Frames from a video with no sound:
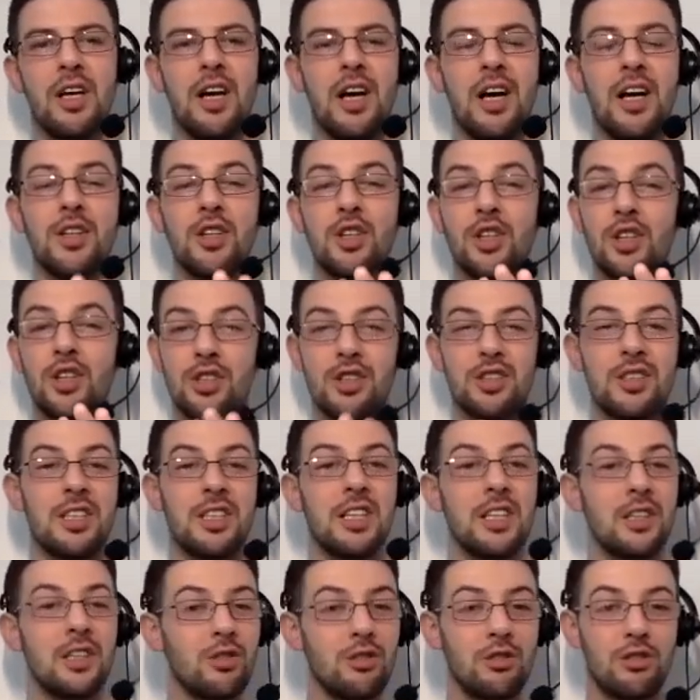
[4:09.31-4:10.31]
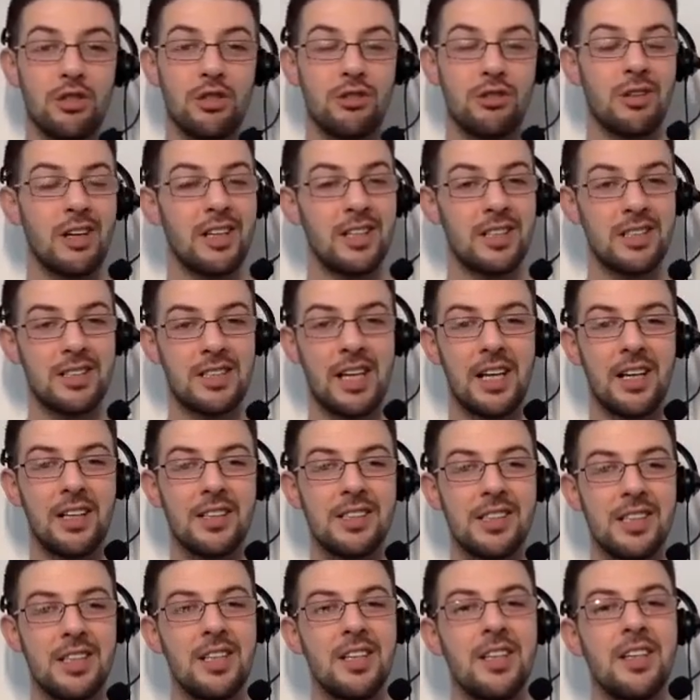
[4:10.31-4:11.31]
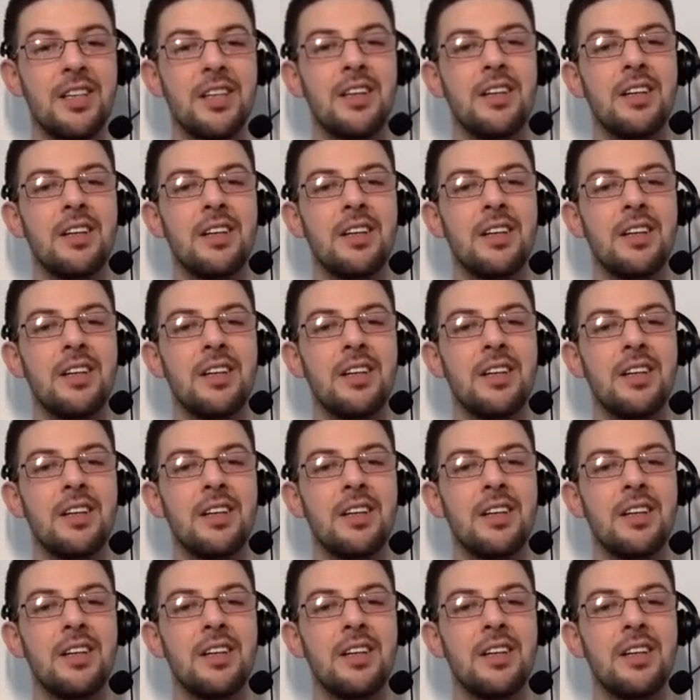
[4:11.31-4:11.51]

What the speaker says: and you could just see that they're just trying to sell to you.